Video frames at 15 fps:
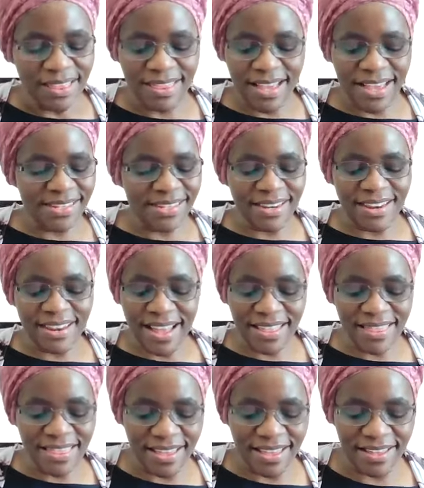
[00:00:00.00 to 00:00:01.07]
There is
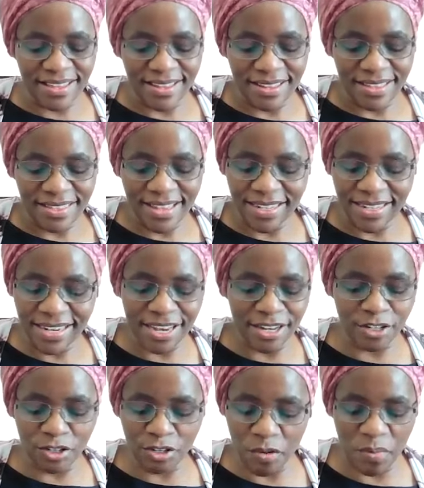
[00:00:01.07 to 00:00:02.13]
nothing that
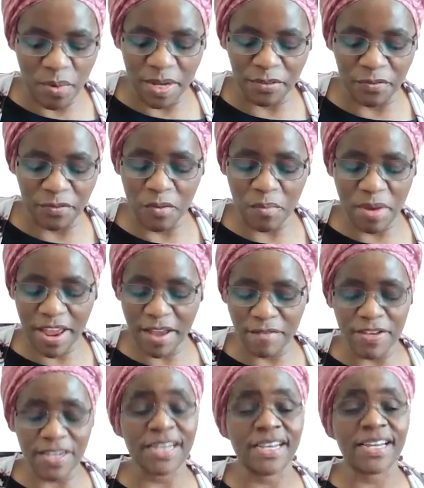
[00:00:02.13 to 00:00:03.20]
can stop us from
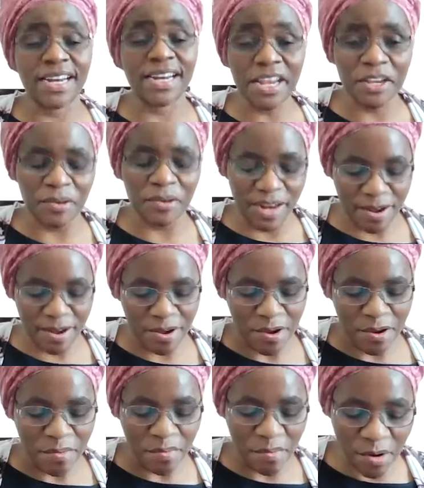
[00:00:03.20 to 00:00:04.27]
having regular
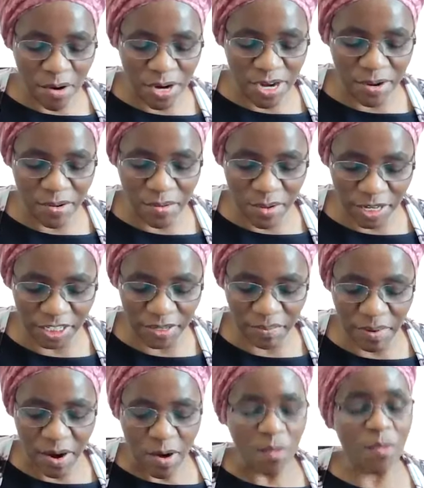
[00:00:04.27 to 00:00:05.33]
morning worship,